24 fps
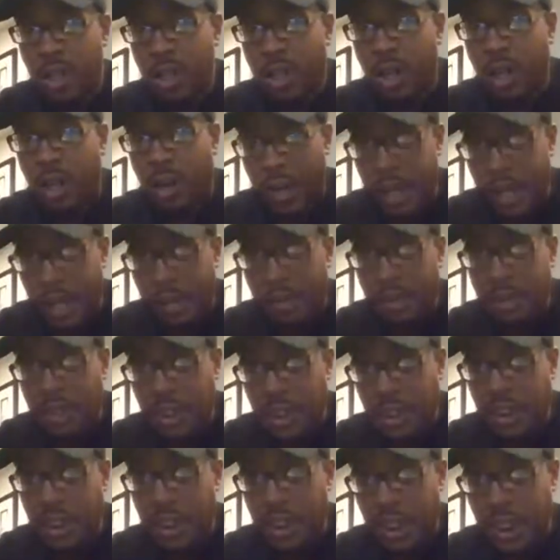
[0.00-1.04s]
her
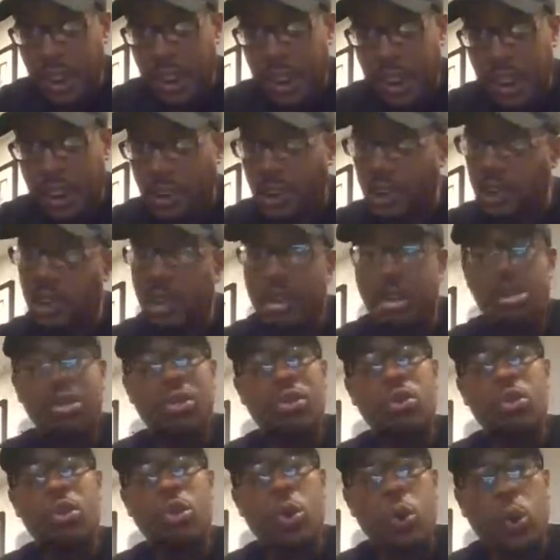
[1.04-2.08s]
heritage and lineage?
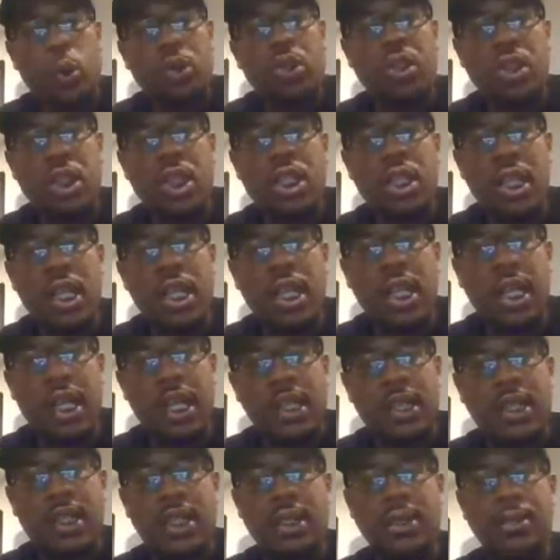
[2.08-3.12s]
Of course she
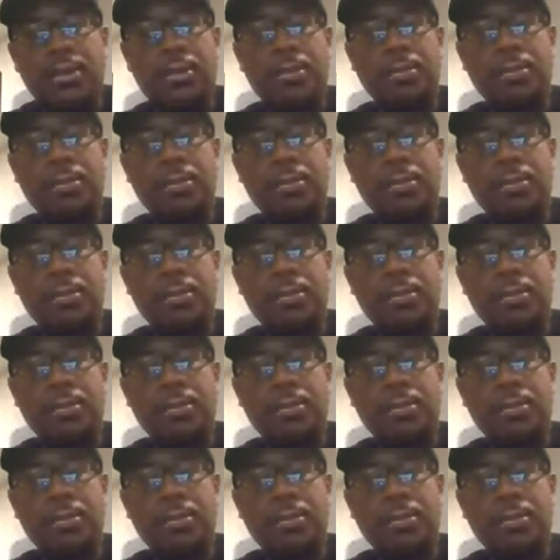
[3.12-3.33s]
does.